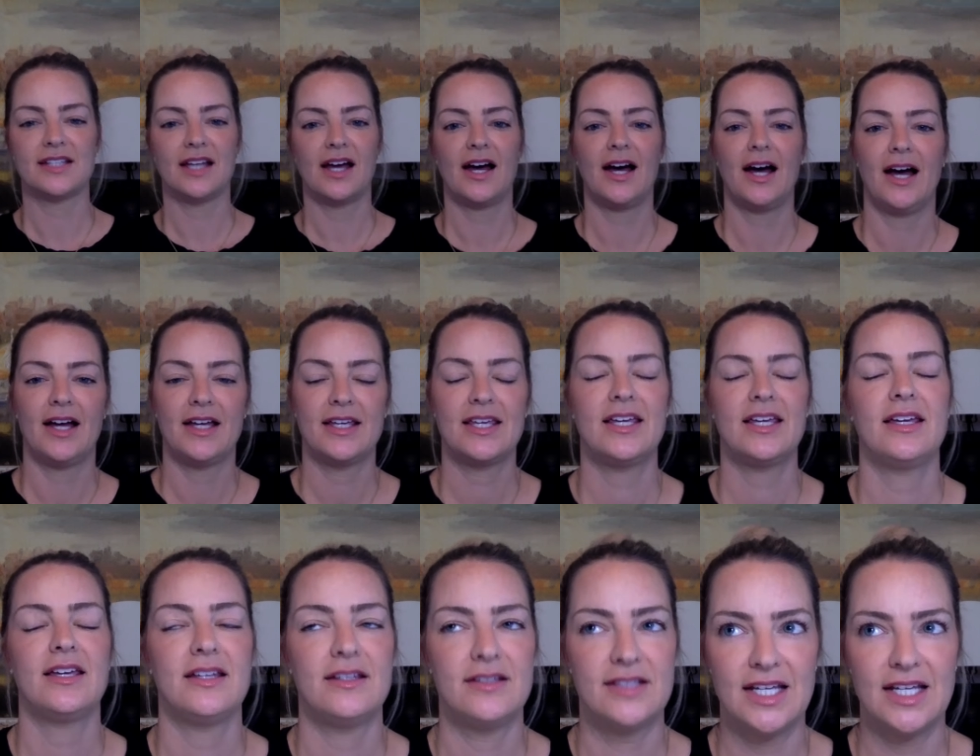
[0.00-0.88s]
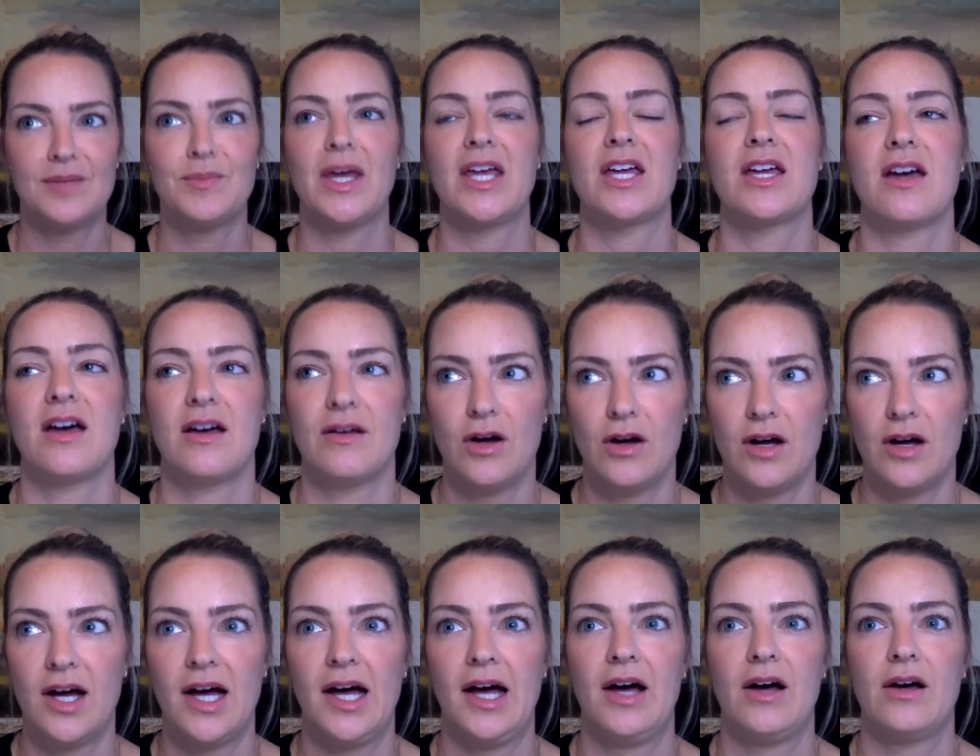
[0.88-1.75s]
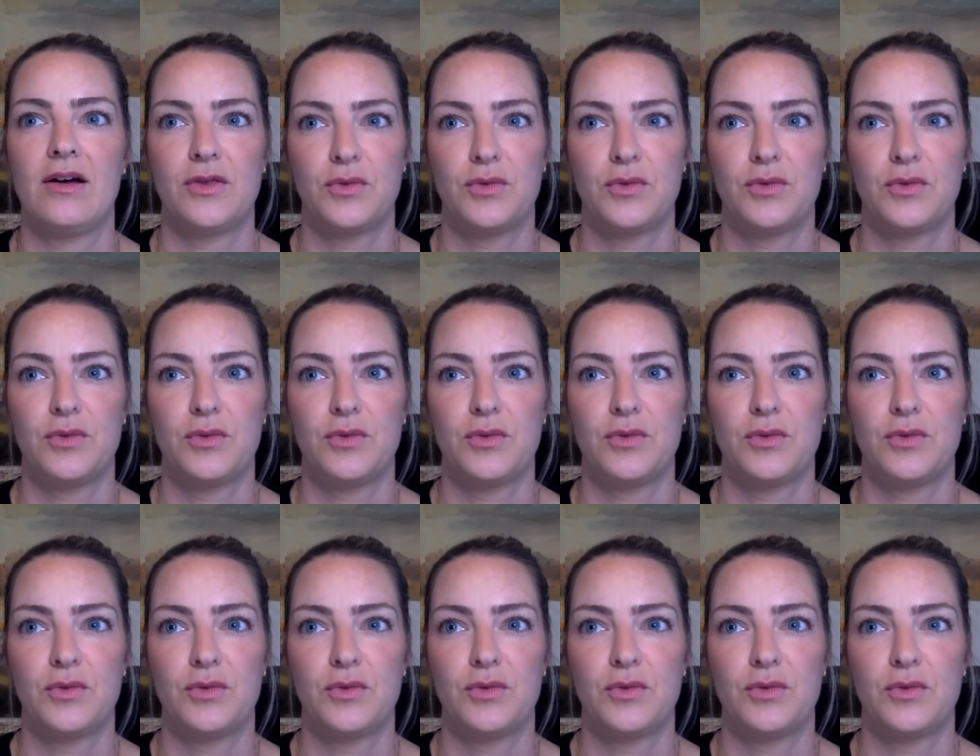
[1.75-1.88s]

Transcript: Uh, he did make uh,